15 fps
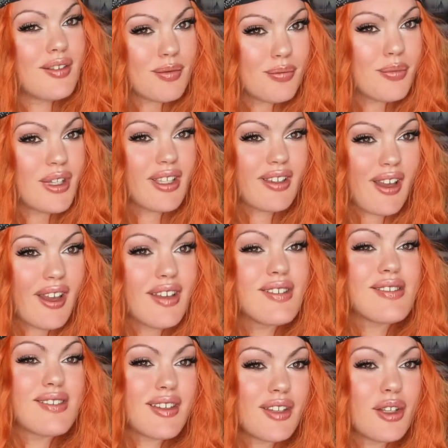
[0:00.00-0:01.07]
big
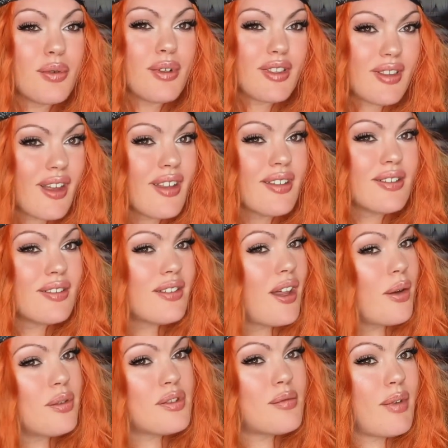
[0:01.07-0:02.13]
guys. I knew it then. That
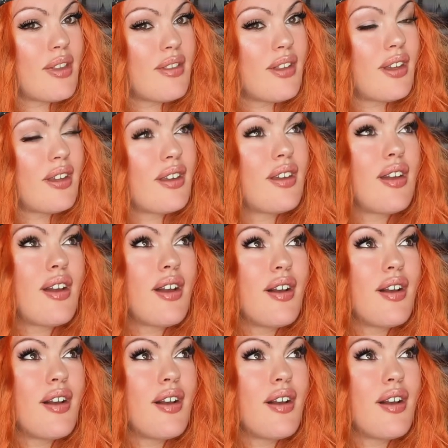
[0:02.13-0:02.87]
was my thing.